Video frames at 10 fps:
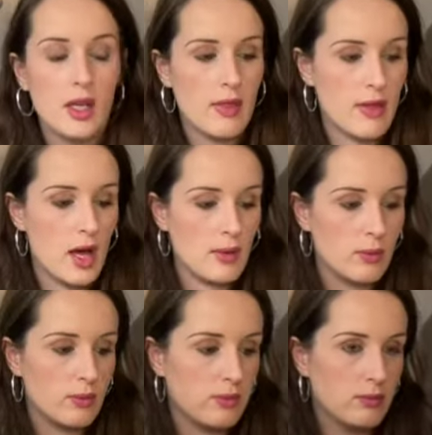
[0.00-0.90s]
that I
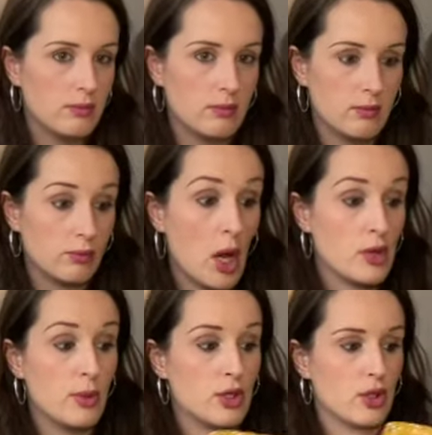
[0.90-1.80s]

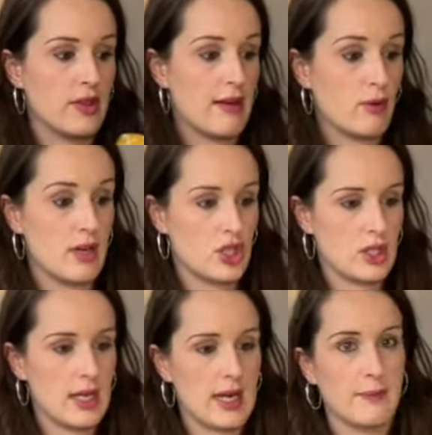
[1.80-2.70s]
put on there
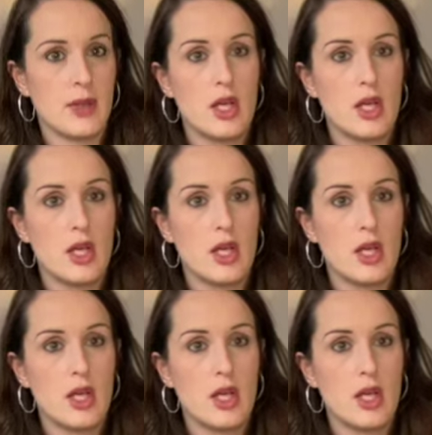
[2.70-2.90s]
originally.